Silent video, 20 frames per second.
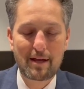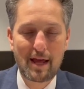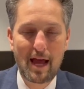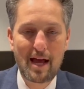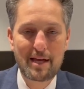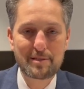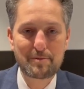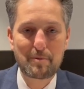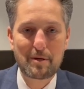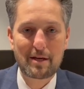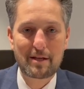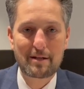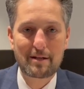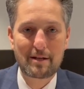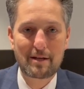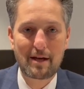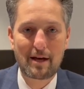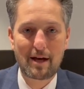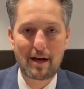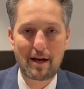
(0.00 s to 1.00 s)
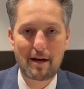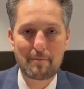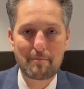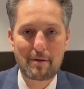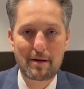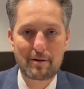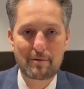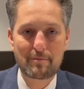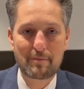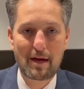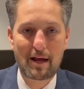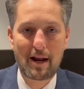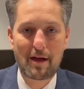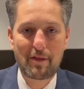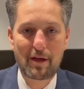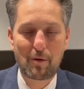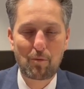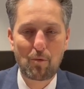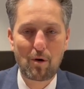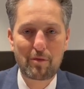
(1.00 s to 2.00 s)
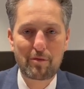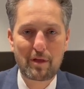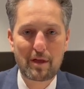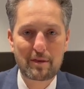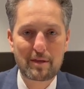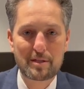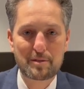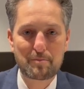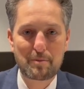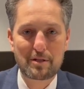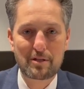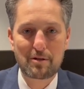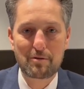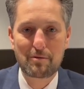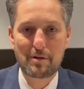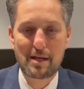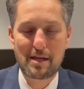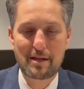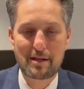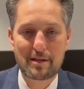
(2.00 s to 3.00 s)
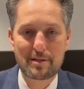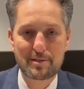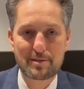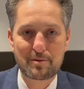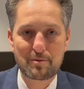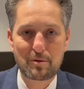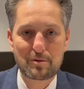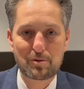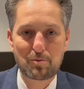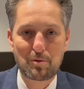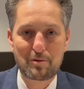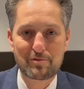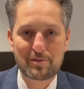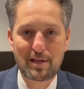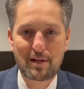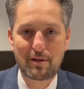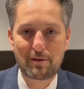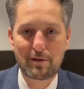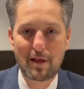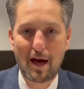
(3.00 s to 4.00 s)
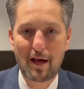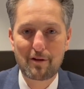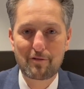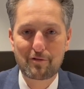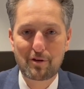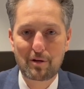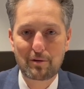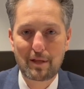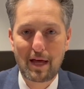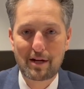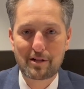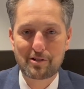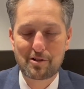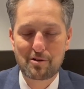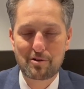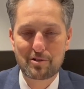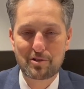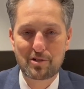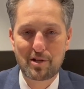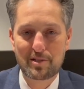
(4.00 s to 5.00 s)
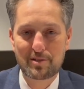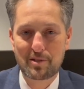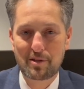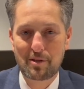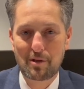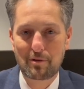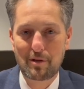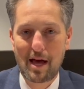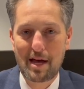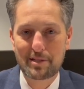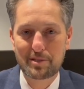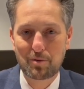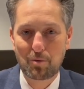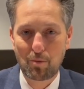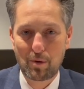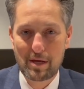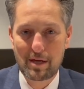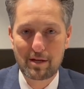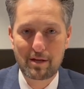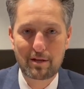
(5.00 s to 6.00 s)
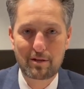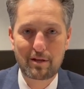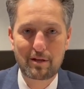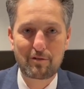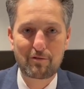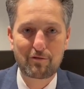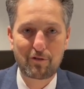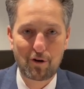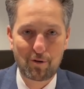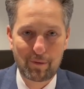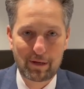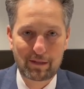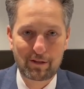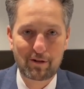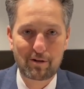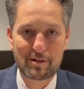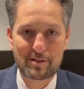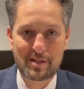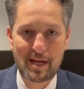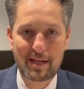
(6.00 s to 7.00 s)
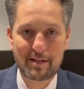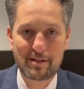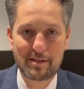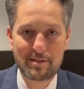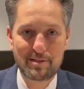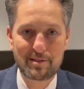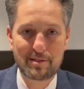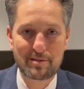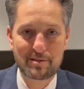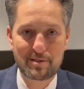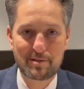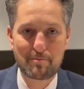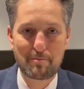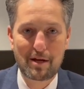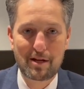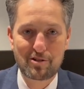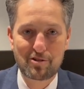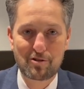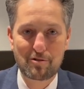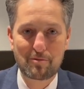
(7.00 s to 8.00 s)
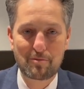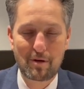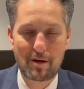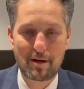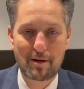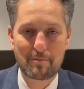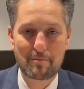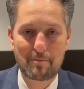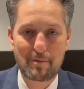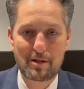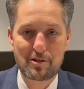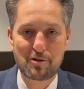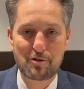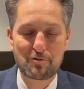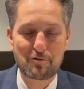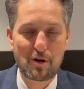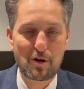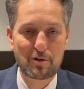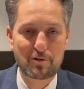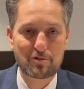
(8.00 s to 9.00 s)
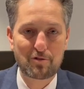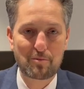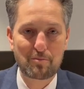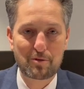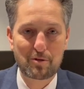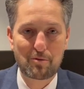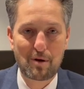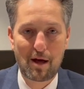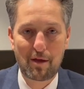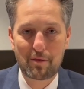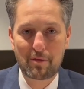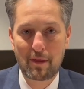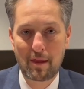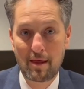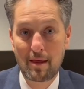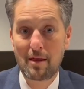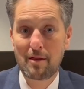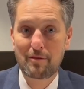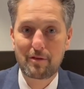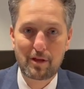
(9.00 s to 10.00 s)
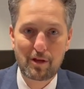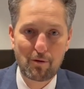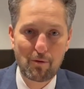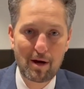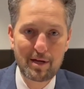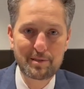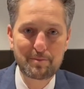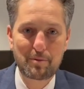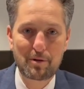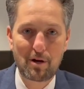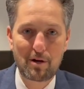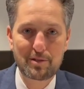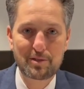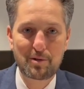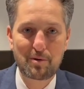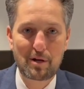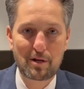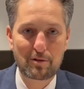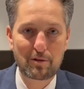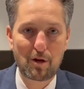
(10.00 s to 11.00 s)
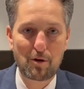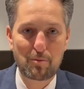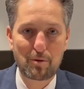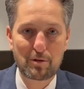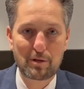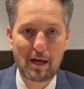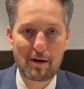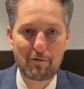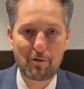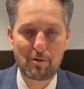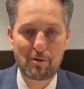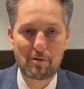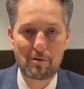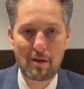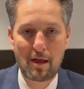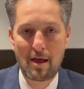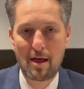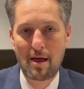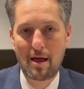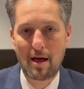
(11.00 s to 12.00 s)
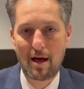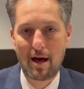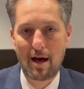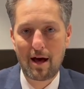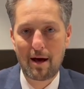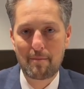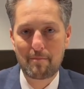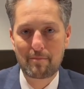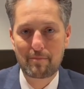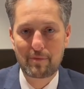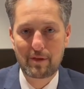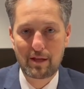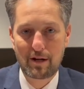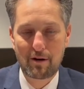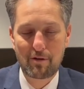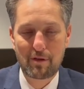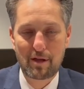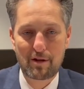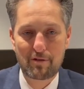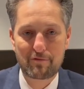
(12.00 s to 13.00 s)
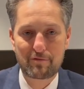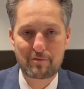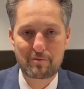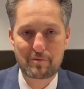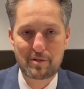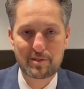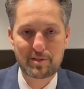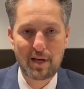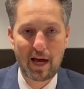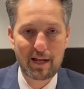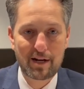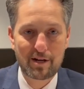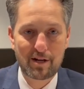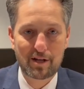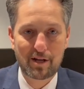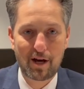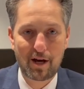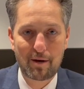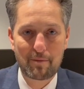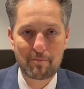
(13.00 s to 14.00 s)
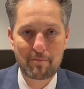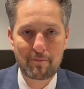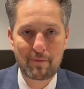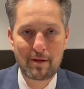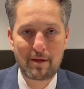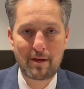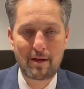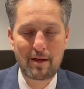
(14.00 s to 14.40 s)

Yeah, it has been. And I think one thing that's been unique is we've seen a lot of collectors just in the last week confirming their attendance, and some major folks from throughout the U.S., but also at a global level, that have decided to come,